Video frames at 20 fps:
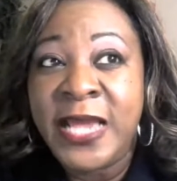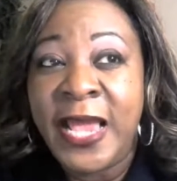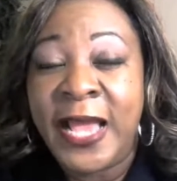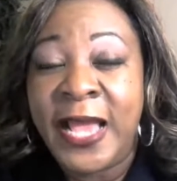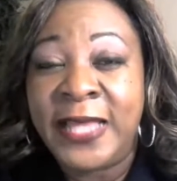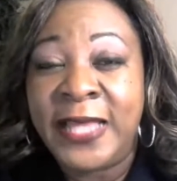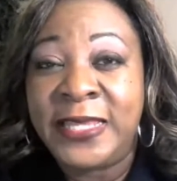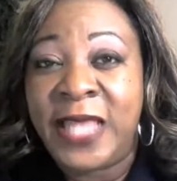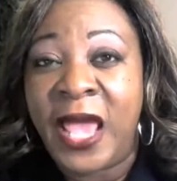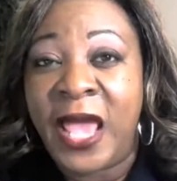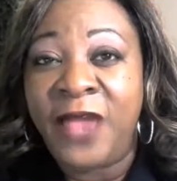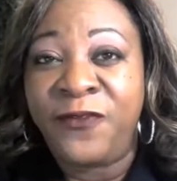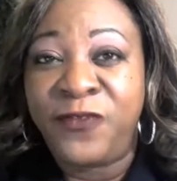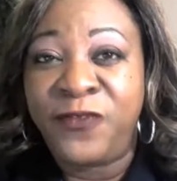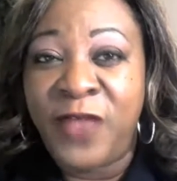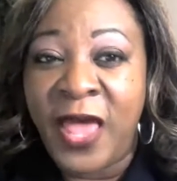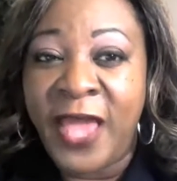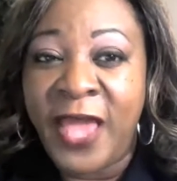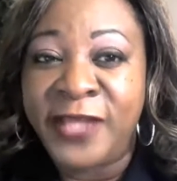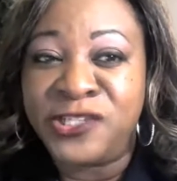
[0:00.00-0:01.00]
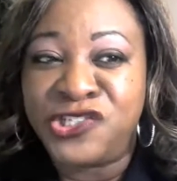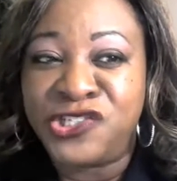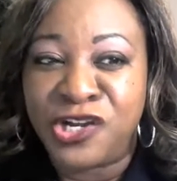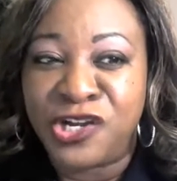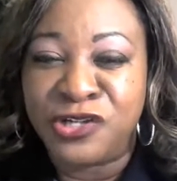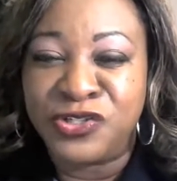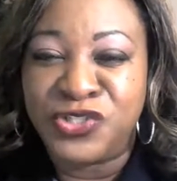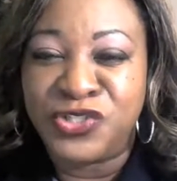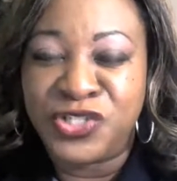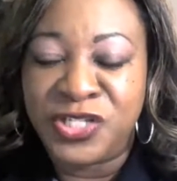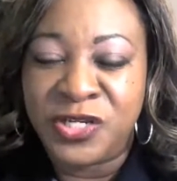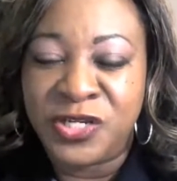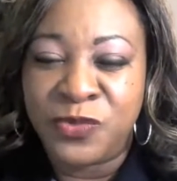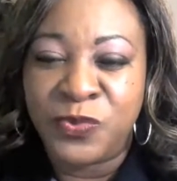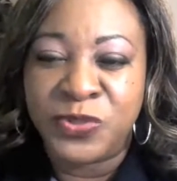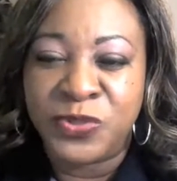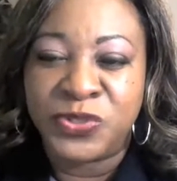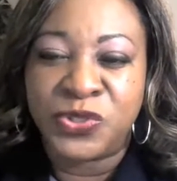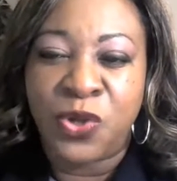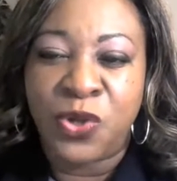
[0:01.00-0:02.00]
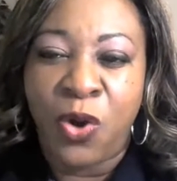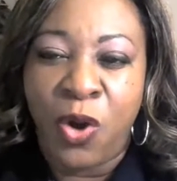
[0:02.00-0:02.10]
at Lifeline Church, and it was